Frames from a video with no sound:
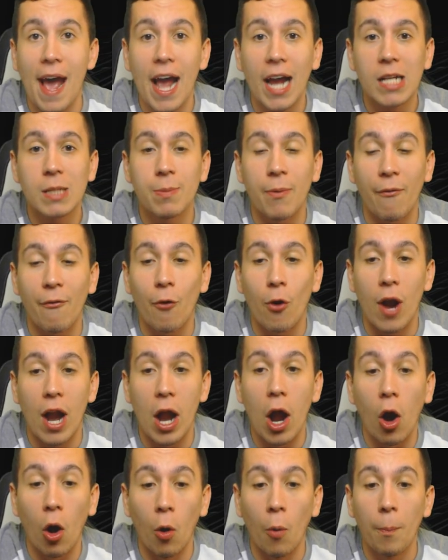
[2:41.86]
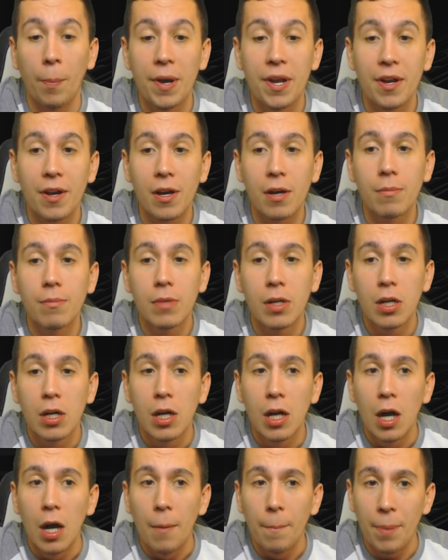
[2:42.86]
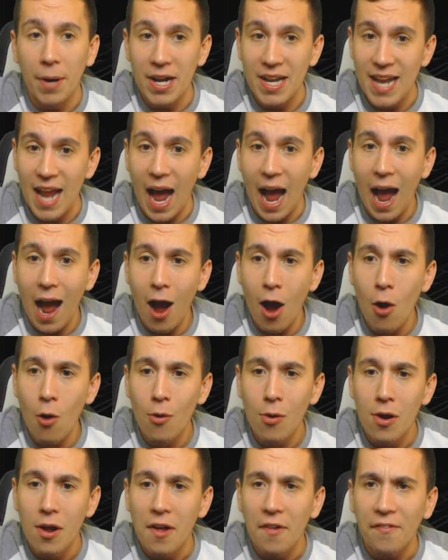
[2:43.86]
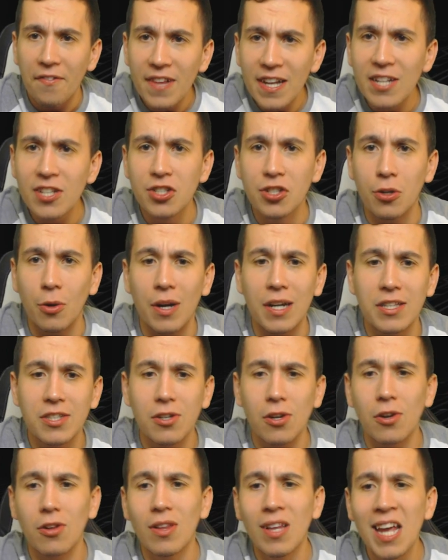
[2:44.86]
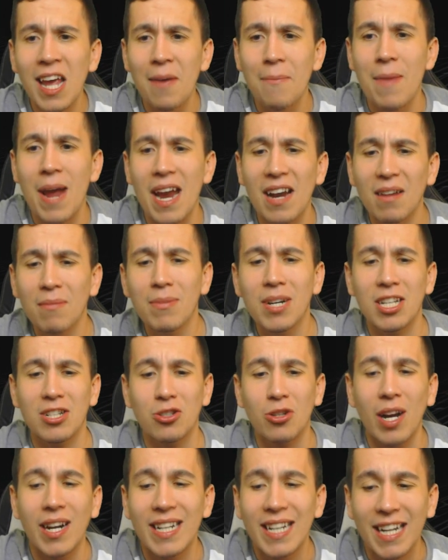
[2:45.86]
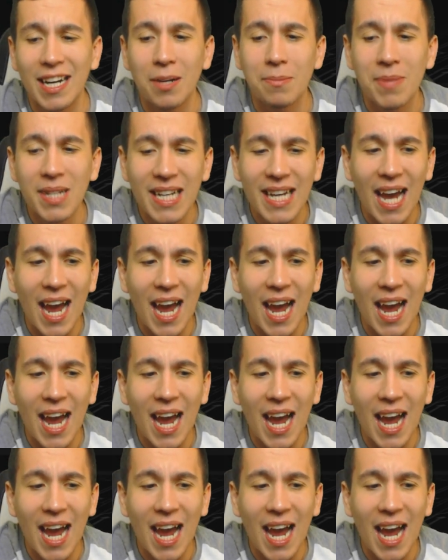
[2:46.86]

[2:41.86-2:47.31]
packs before I opened them. But now, these joints are lit, man. I'm going to try to get them